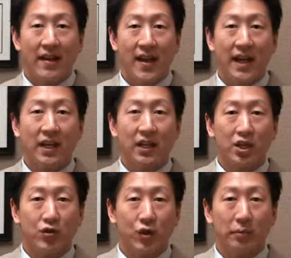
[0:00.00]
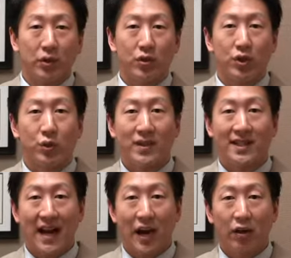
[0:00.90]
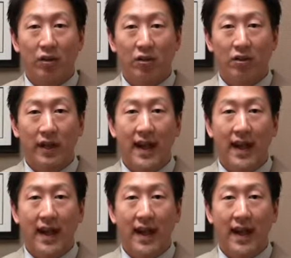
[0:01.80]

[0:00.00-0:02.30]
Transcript: that can contribute to a tired look